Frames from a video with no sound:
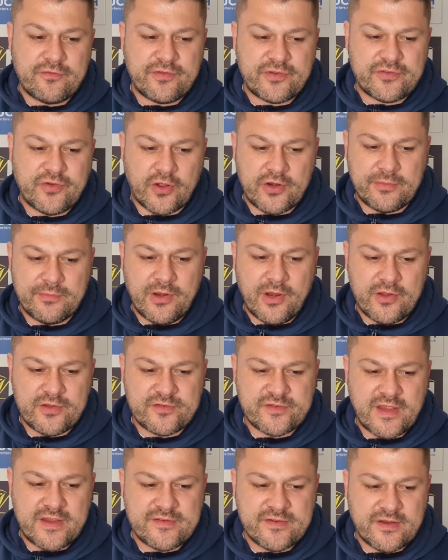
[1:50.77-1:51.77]
for Tottenham last
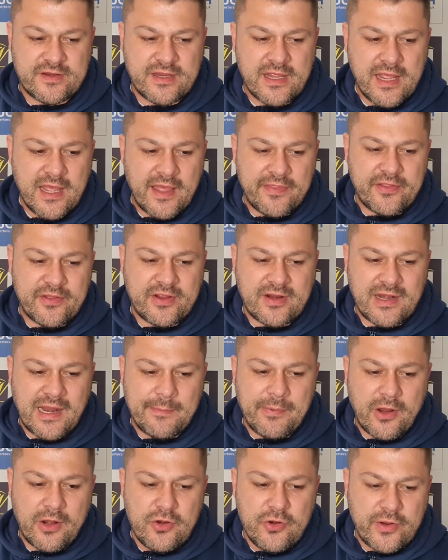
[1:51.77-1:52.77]
season, and the club
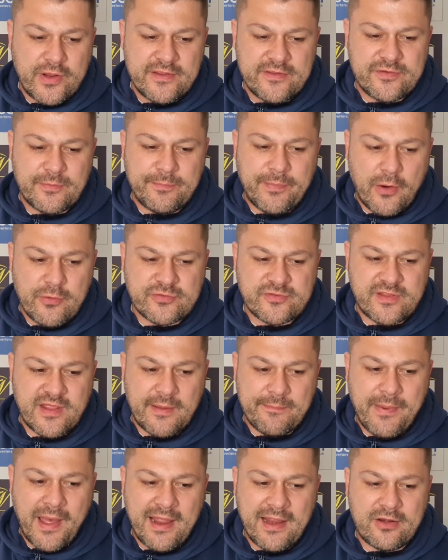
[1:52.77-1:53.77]
are looking to bolster
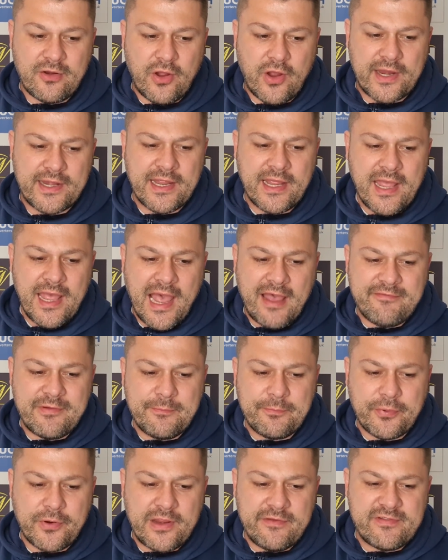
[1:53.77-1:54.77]
their backline, having
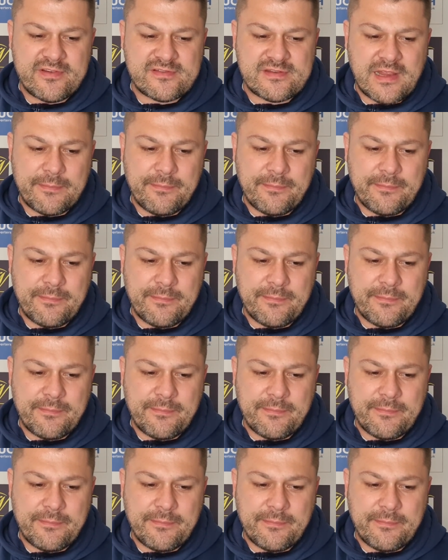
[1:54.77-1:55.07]
previously